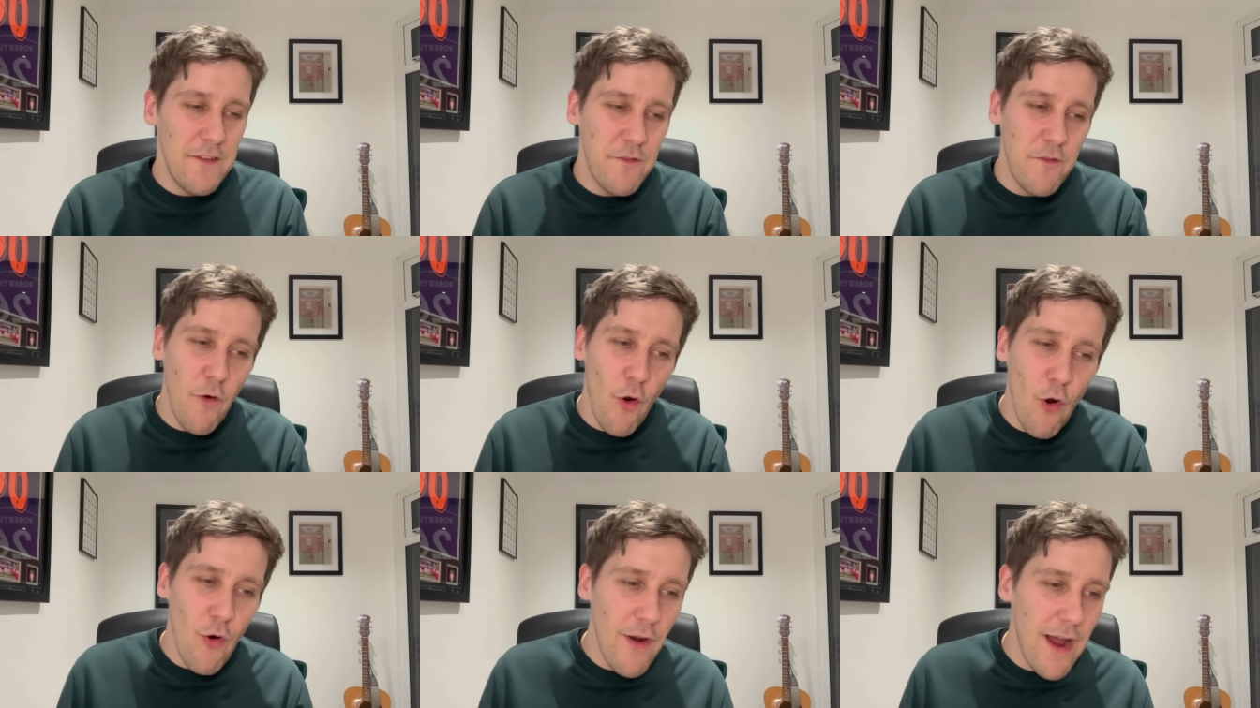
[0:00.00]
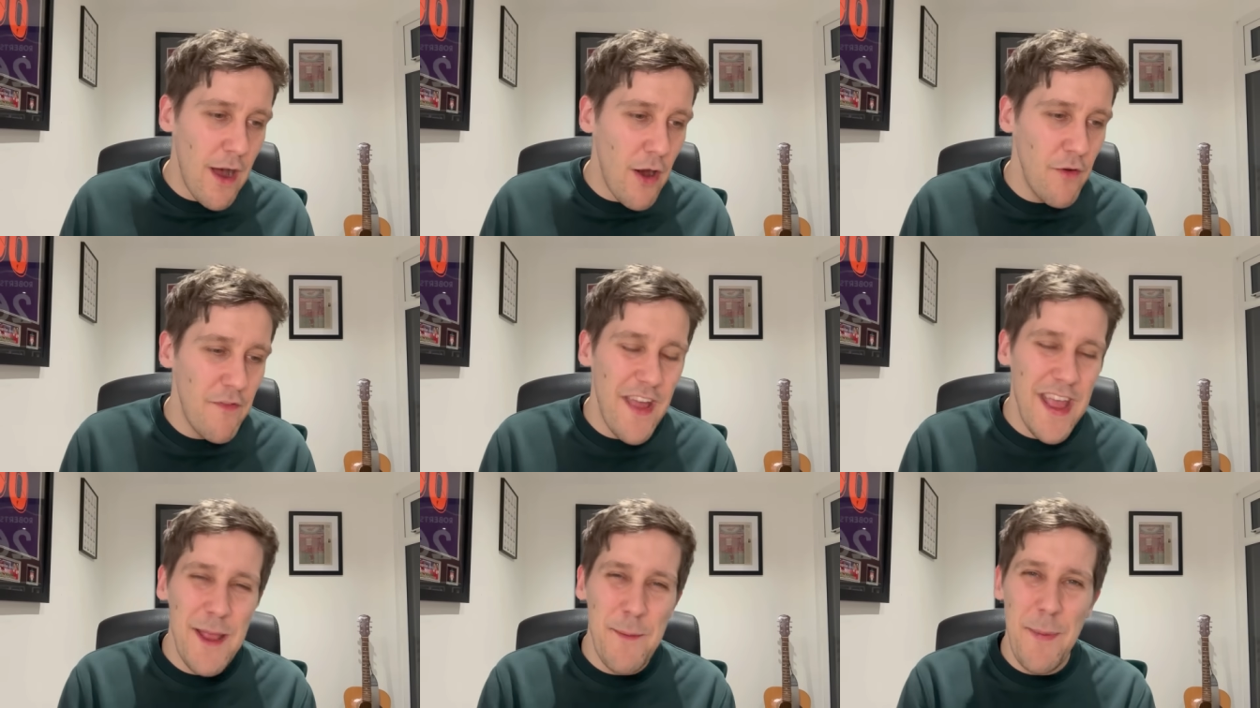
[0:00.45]
4 out
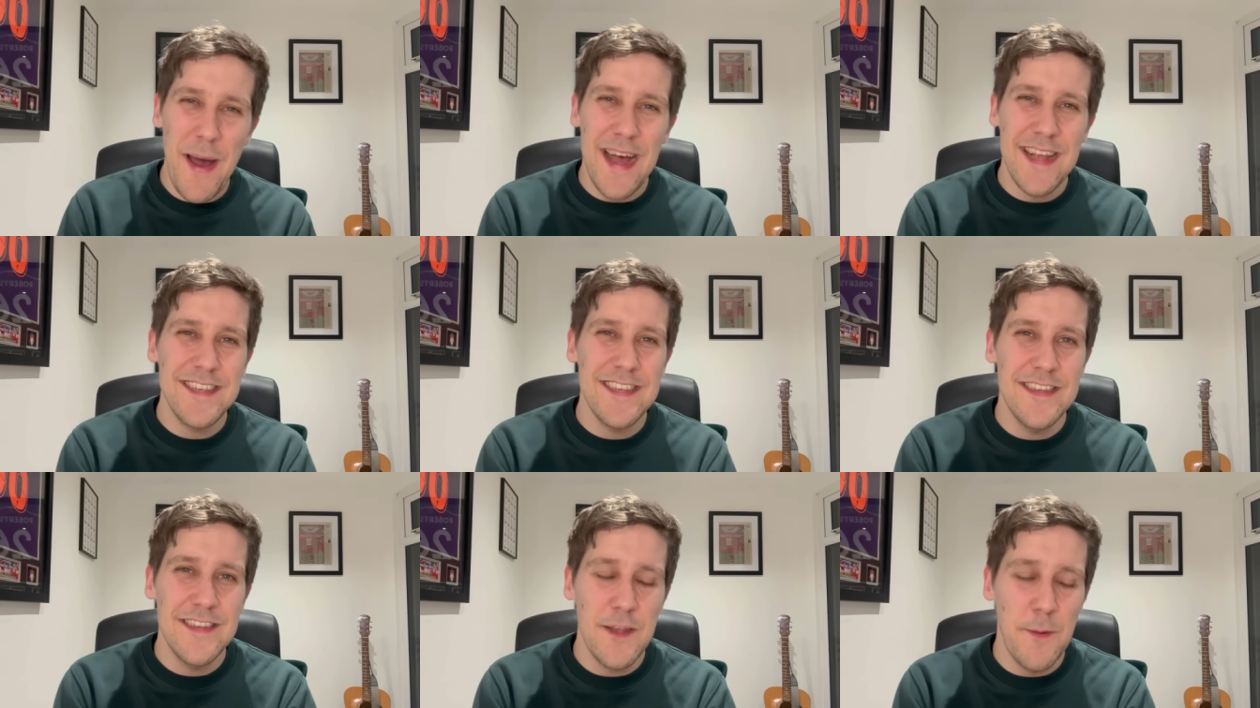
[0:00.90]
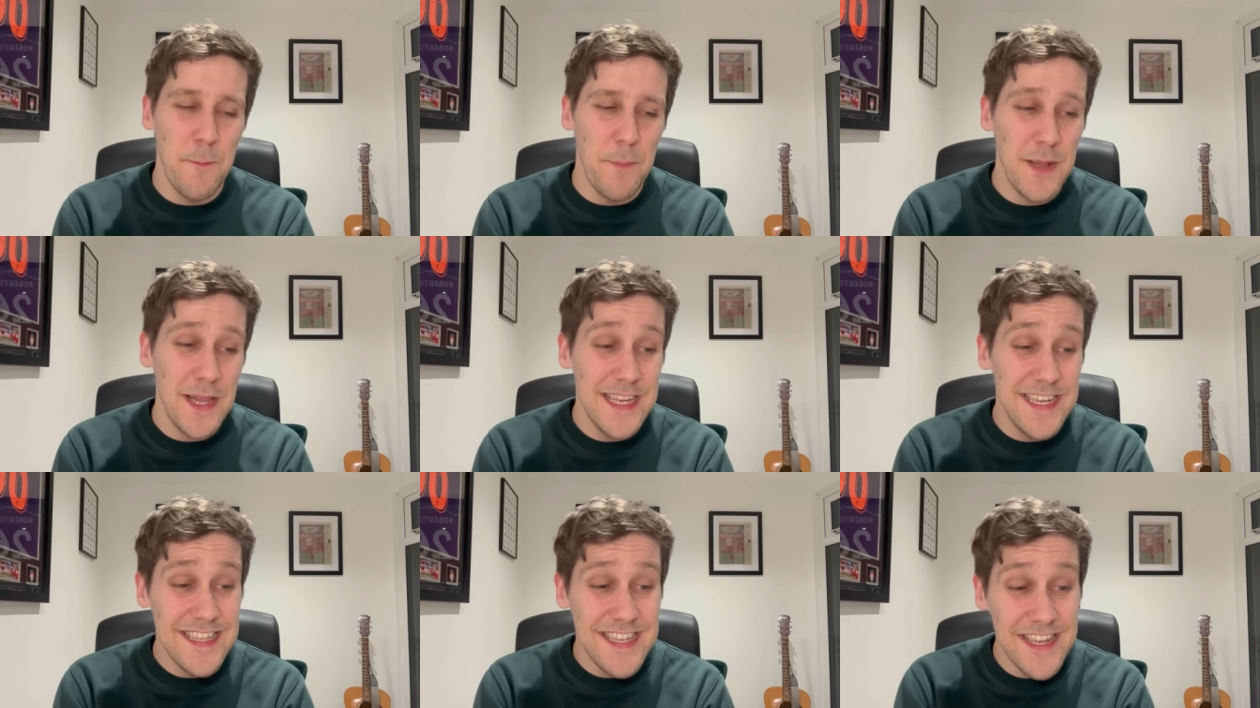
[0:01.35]
of 8 passes
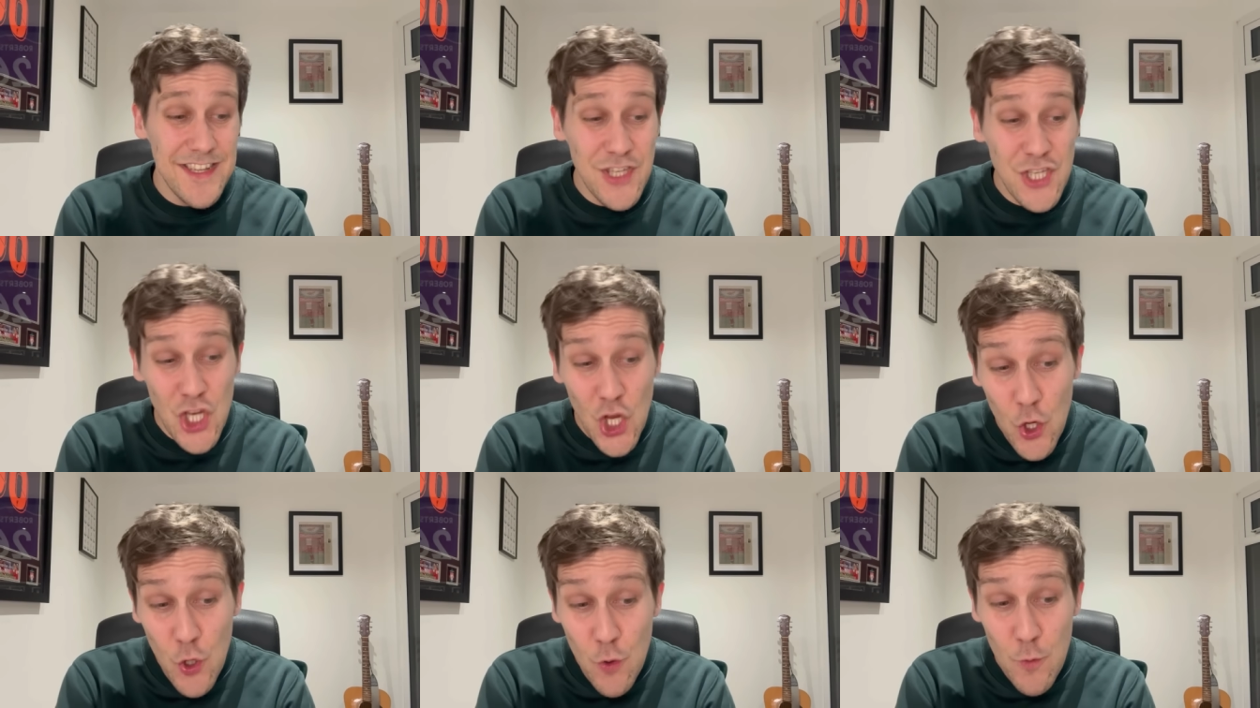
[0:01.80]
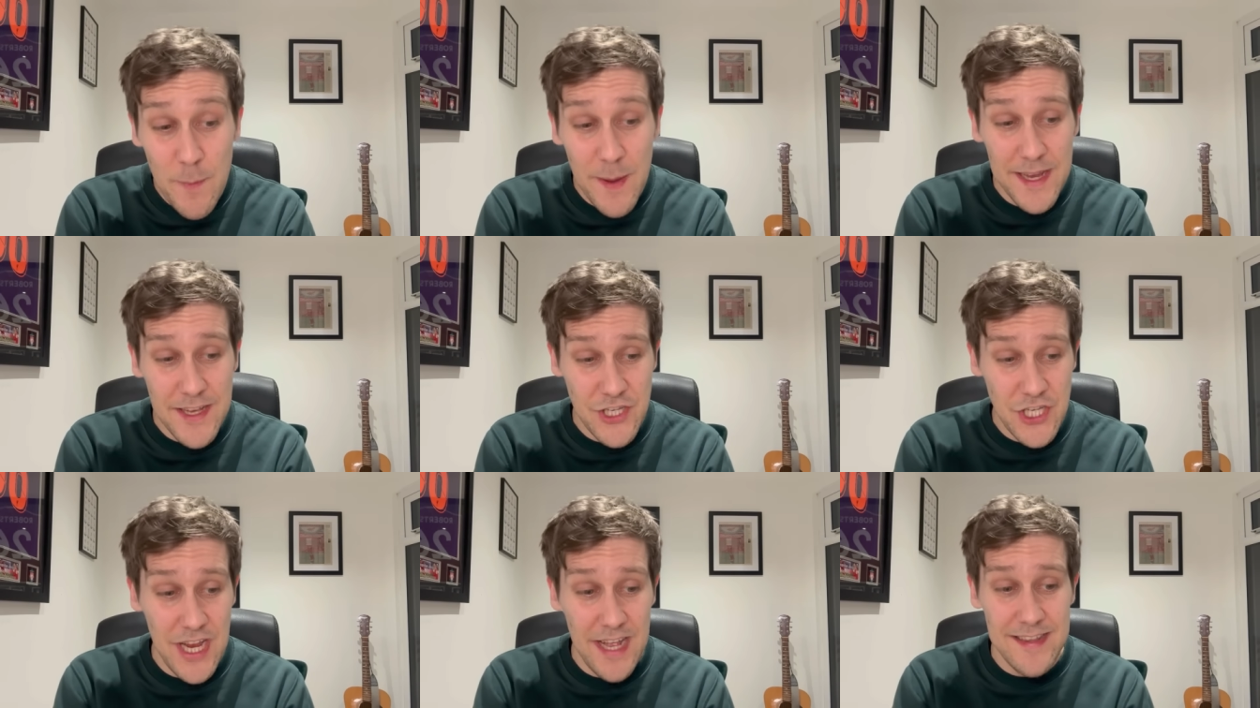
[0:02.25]
completed, 2
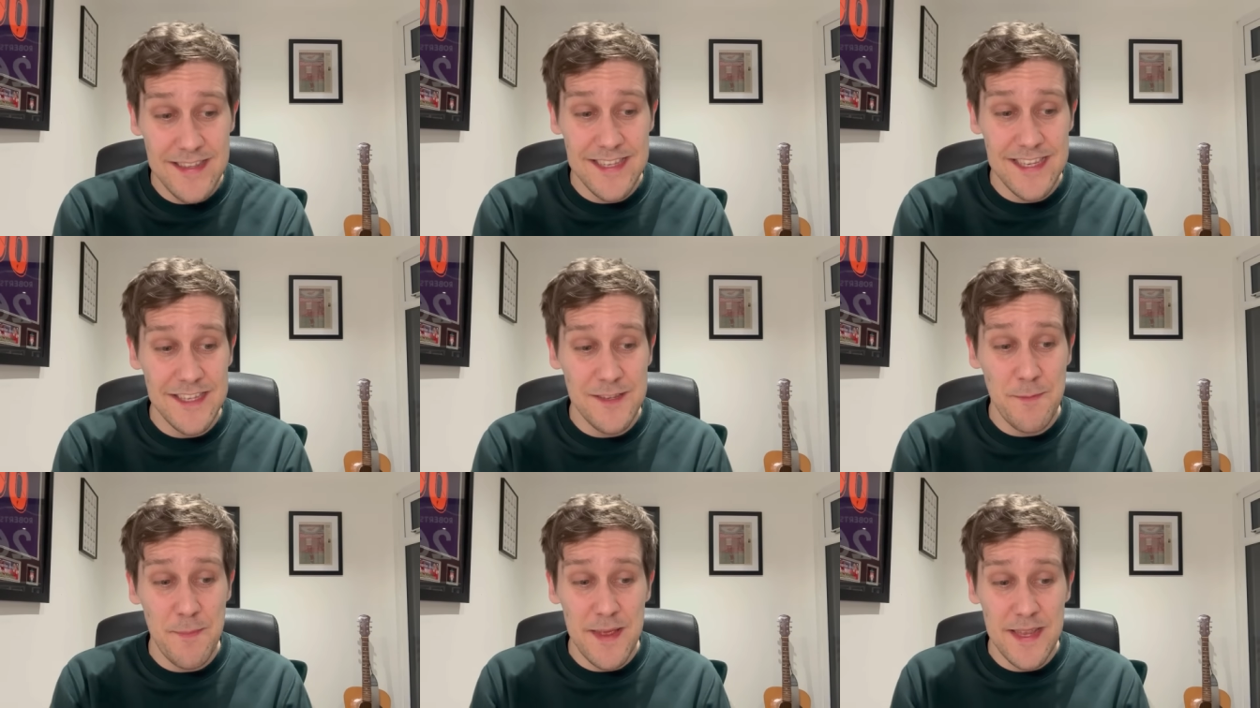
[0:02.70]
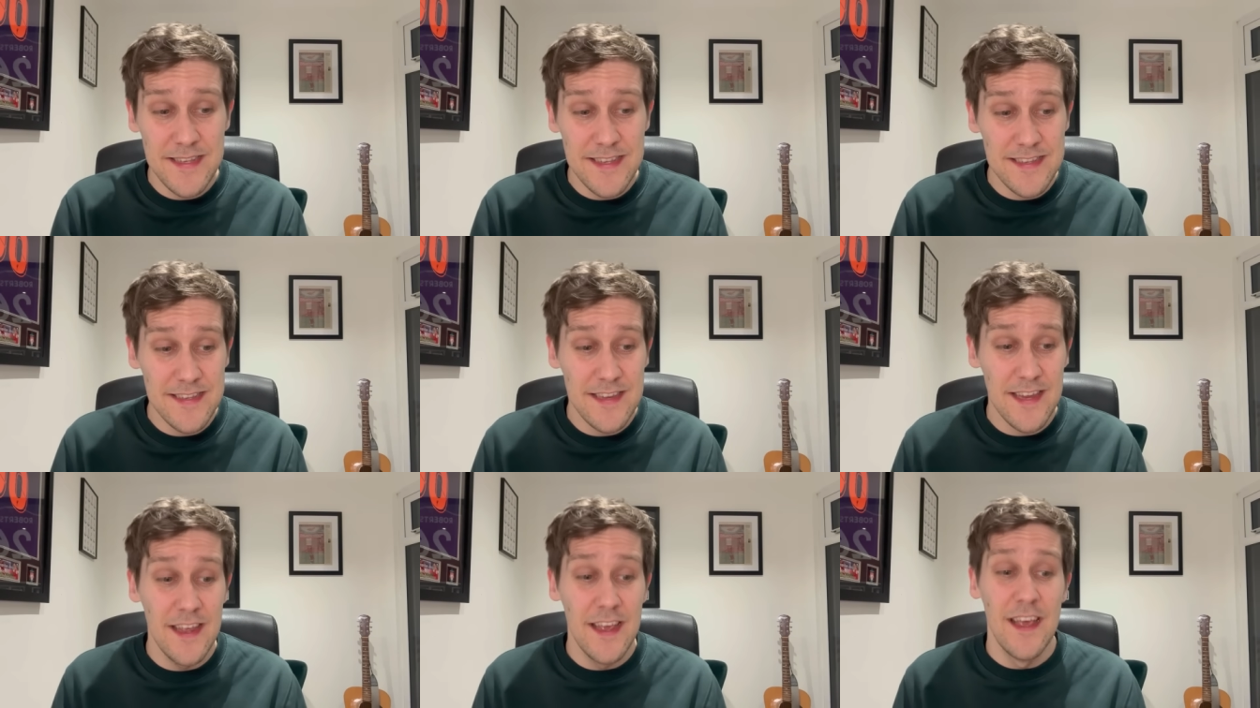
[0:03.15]
big chances missed,